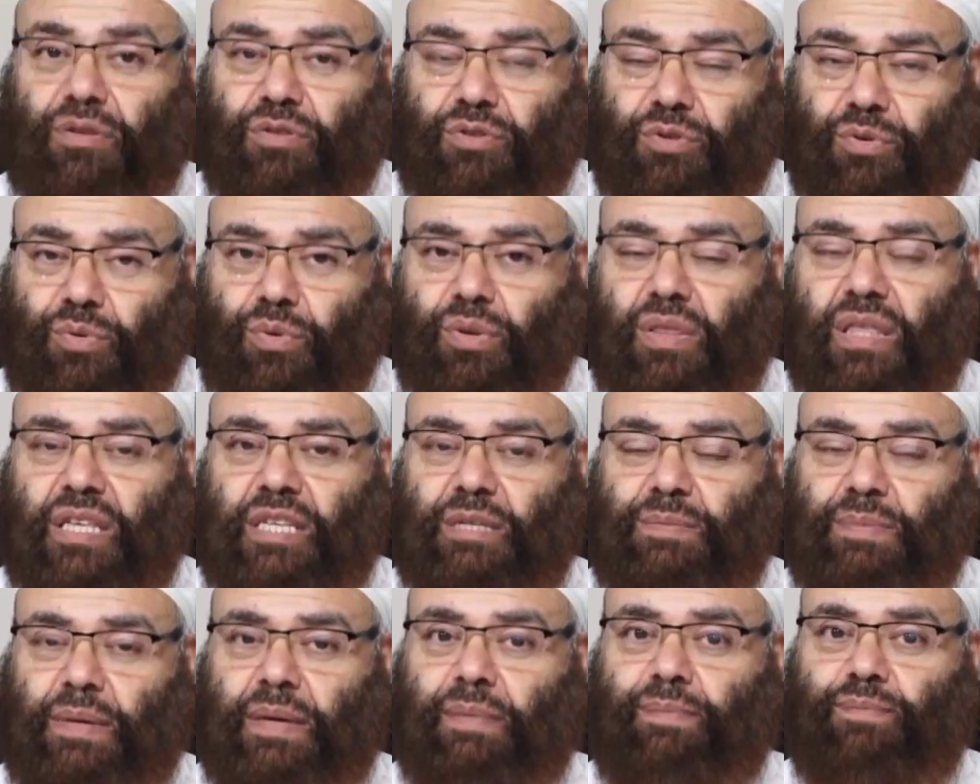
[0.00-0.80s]
the truth
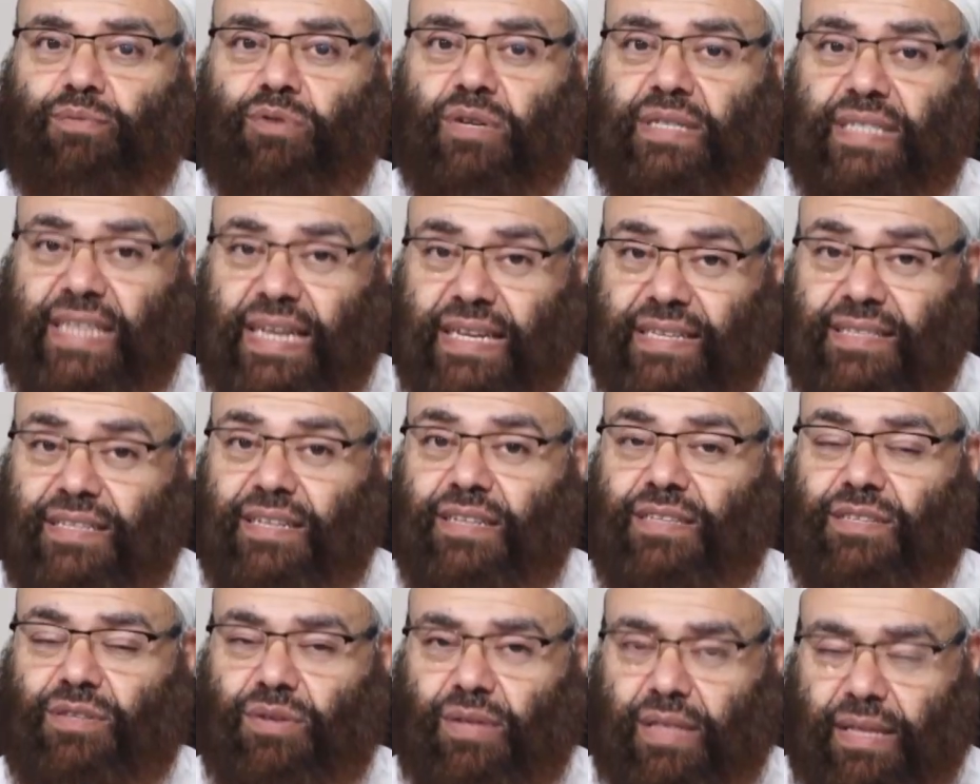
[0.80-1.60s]
is being
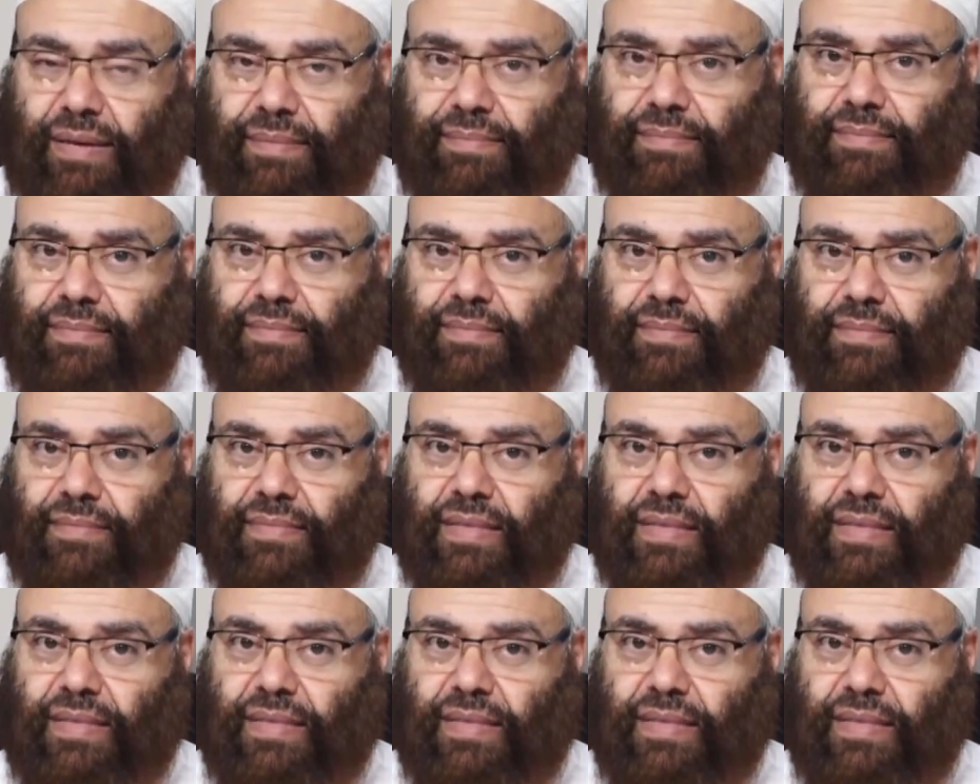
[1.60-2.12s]
presented to them,